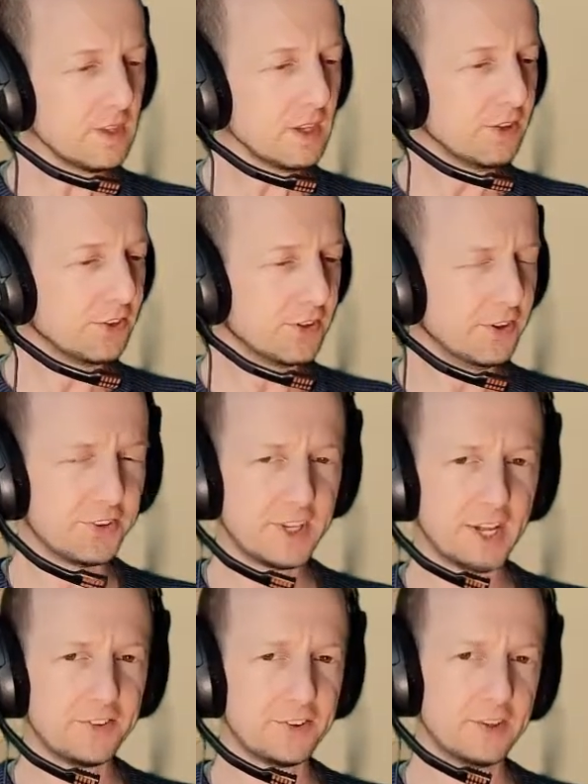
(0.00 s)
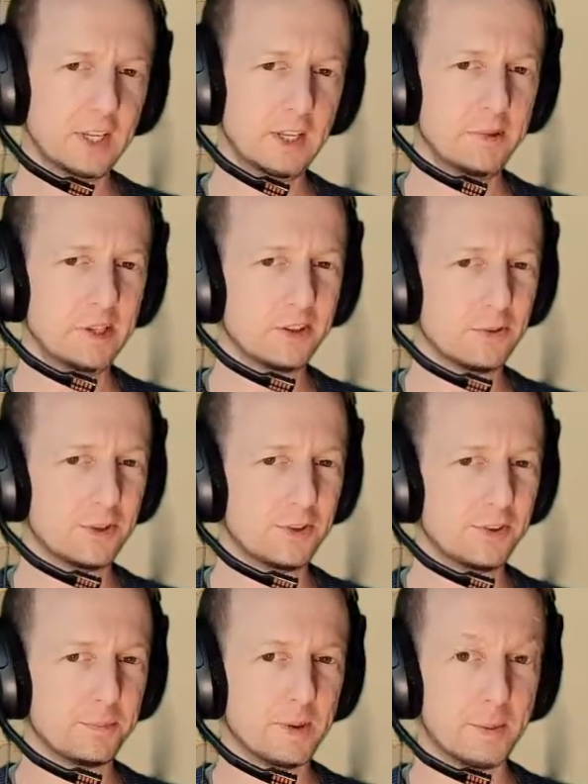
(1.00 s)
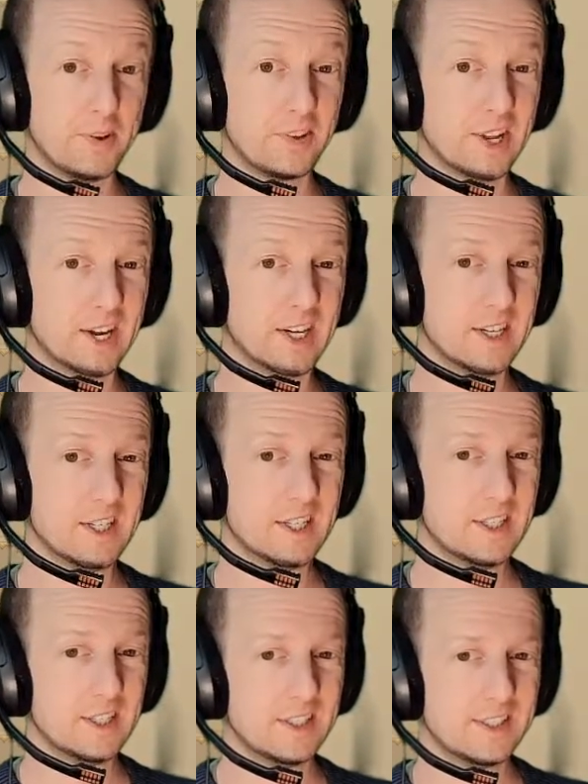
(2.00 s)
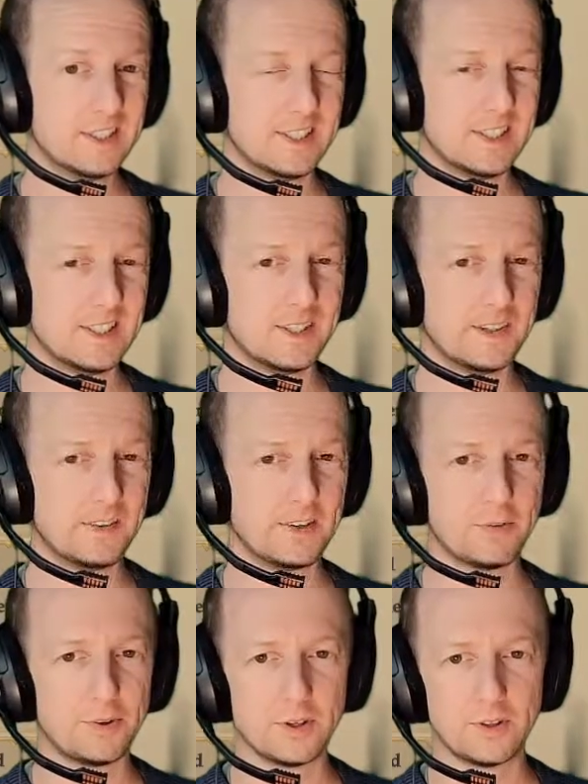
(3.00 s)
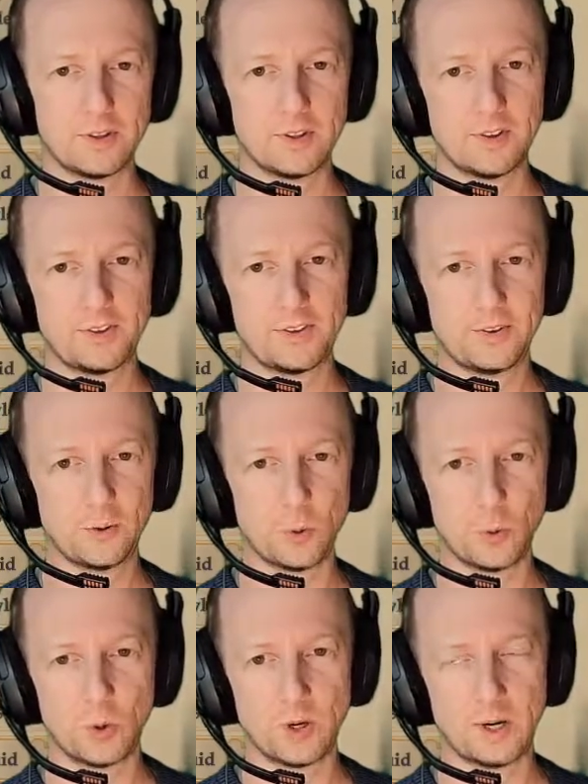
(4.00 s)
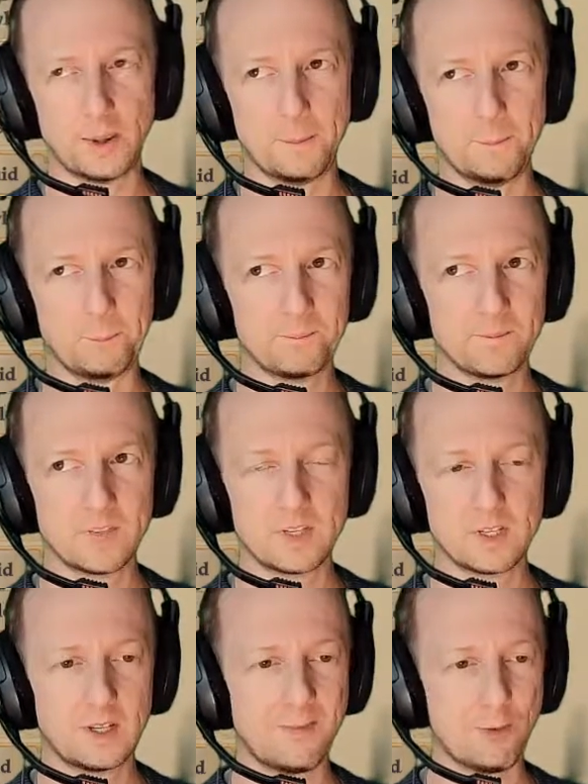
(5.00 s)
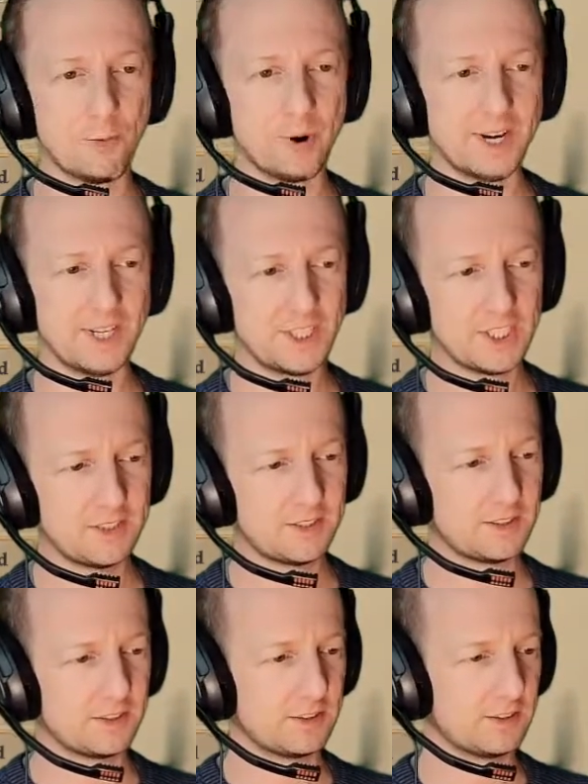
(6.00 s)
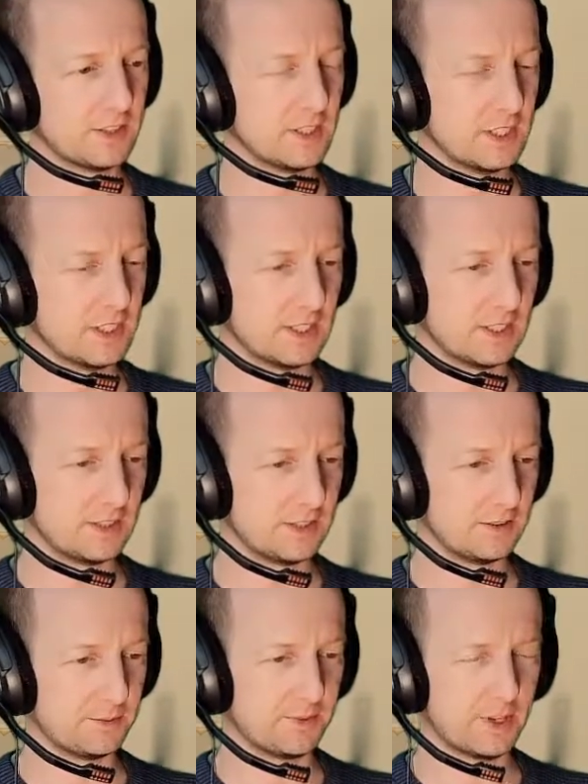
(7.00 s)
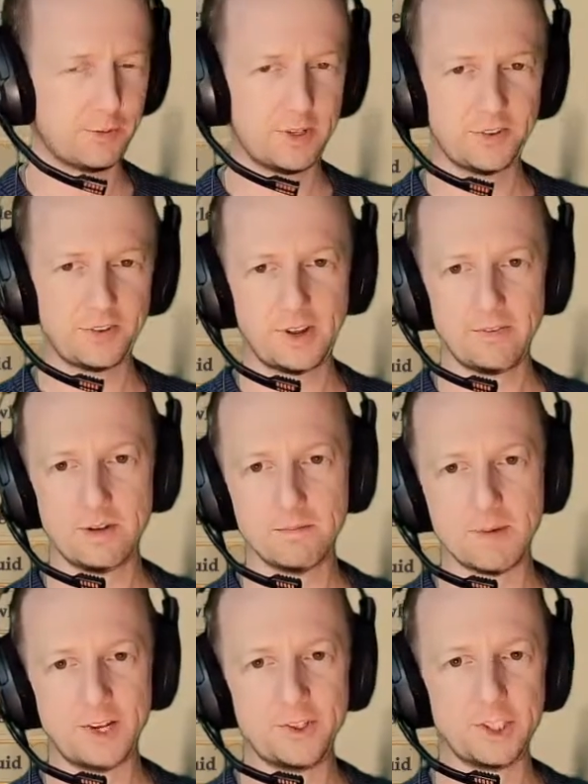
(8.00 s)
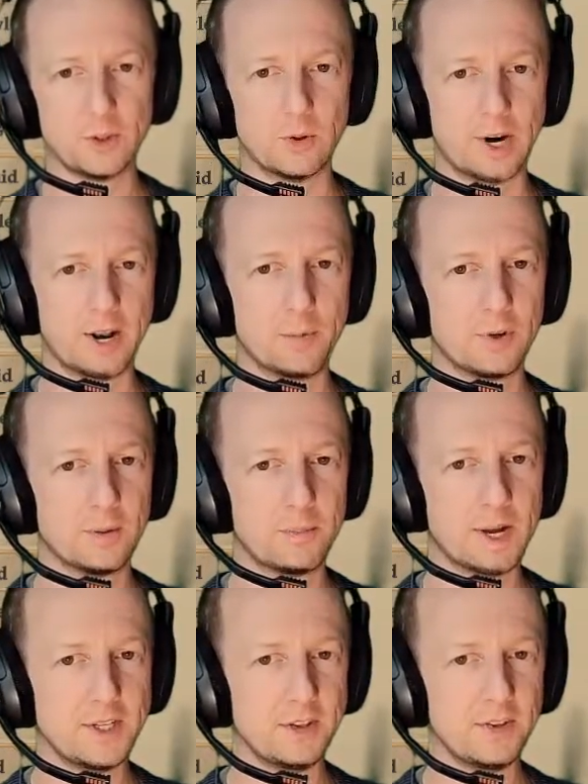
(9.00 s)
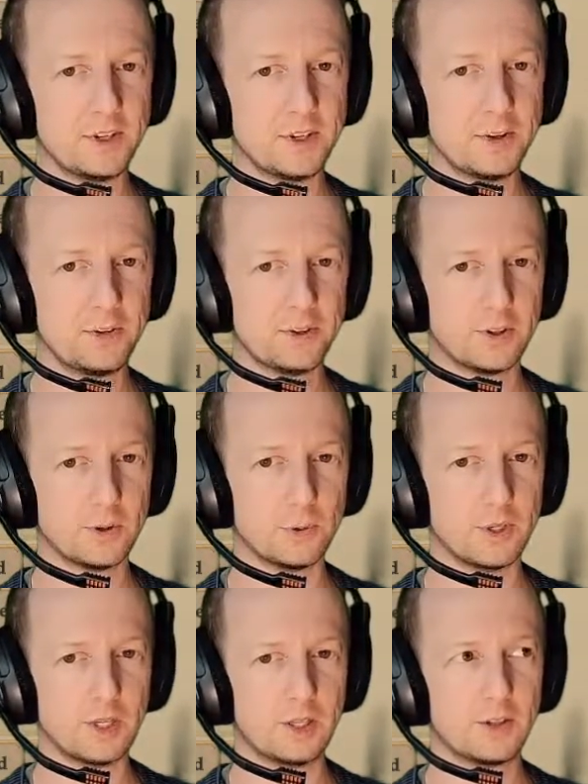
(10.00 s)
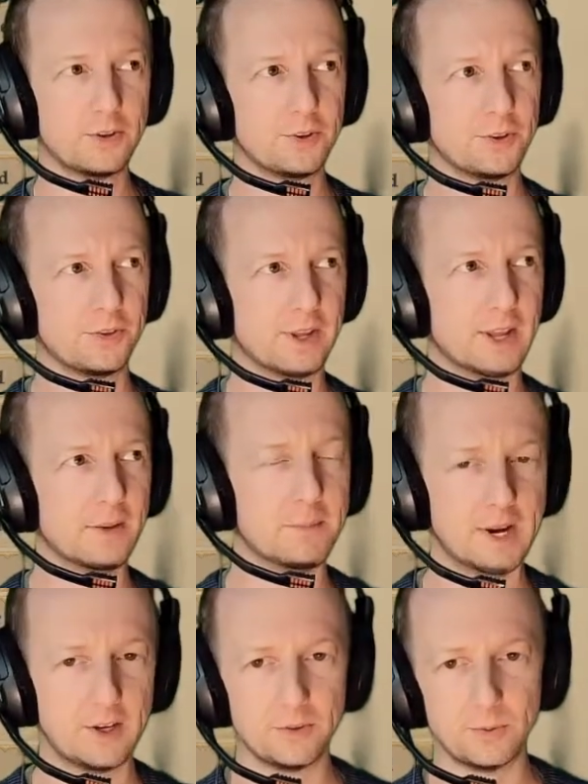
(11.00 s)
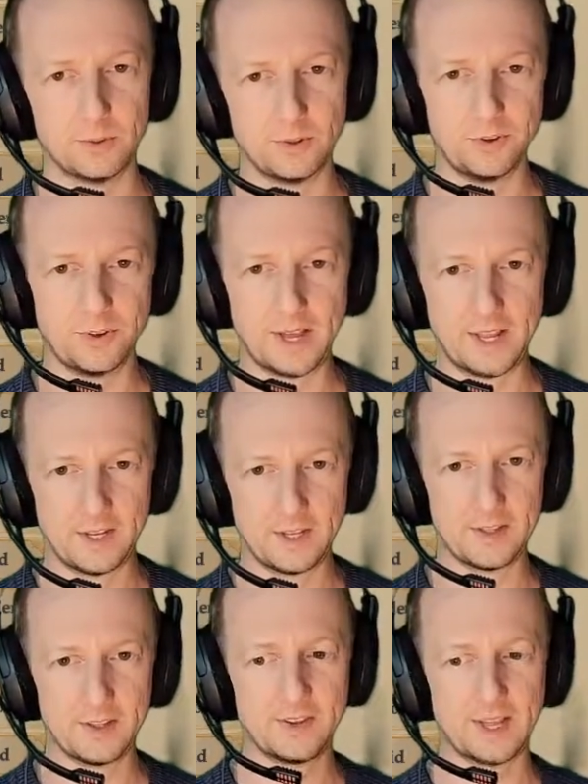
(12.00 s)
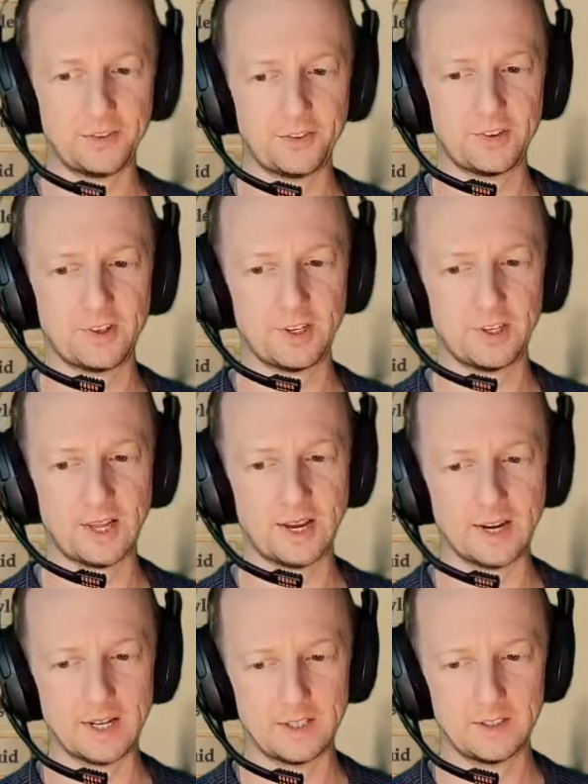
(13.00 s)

So this starts leaning me towards maybe Slayer. He's definitely got this, or even Ranger. Definitely doesn't have any magic or animal companions though, so we sort of head back towards that Slayer.